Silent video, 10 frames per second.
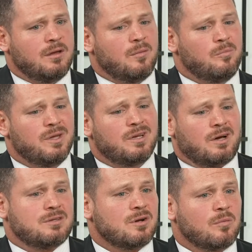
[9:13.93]

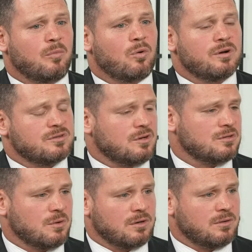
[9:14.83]
Because our board is
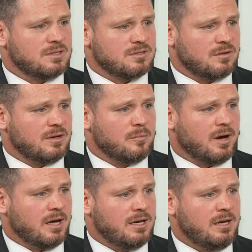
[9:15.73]
also our legislative
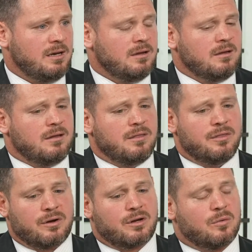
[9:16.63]
body,
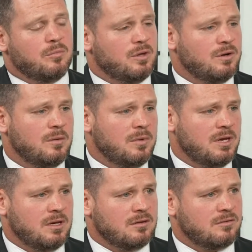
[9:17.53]
their community
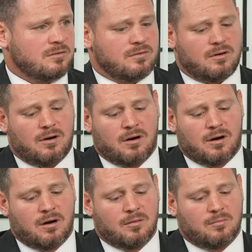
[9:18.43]
meetings,
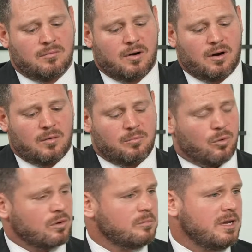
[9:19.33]
our
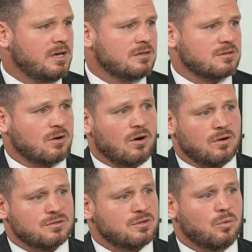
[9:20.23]
board meetings are
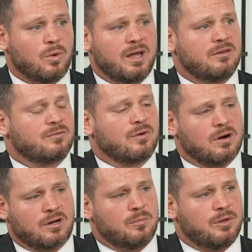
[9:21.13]
also ways for our
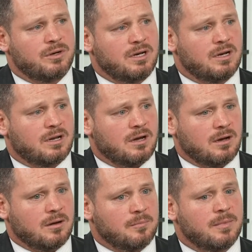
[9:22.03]
community to
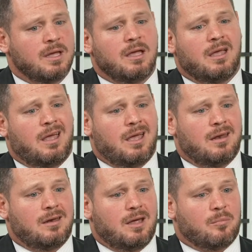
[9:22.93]
come
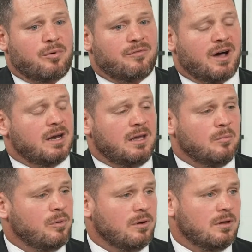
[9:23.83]
and provide
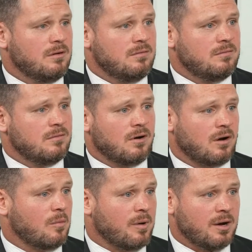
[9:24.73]
input on
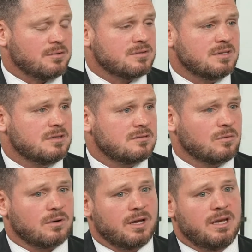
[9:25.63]
our policies
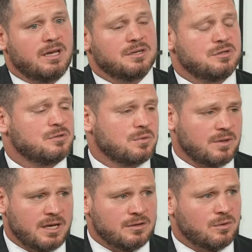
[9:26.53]
or any issues
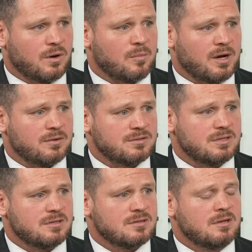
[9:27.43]
related to our
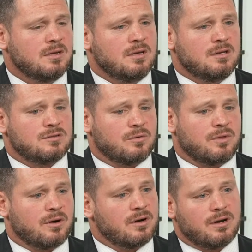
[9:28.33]
policies. So
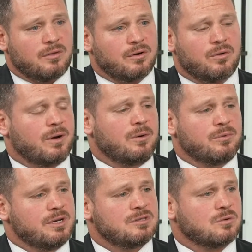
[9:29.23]
they're another great
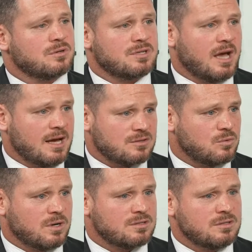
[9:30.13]
resource to ask
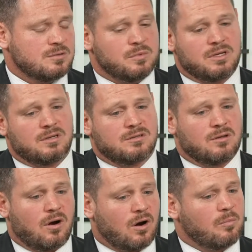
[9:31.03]
questions, because
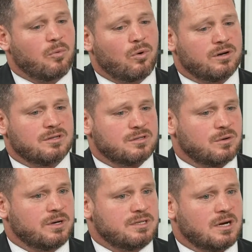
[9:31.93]
our board does a
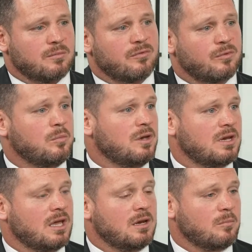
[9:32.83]
great job of
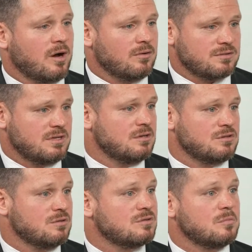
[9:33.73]
communicating policy
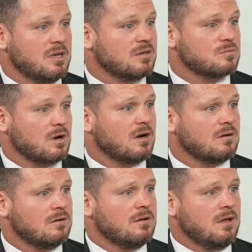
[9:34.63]
issues to me as well,
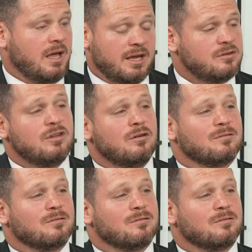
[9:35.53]
and to you.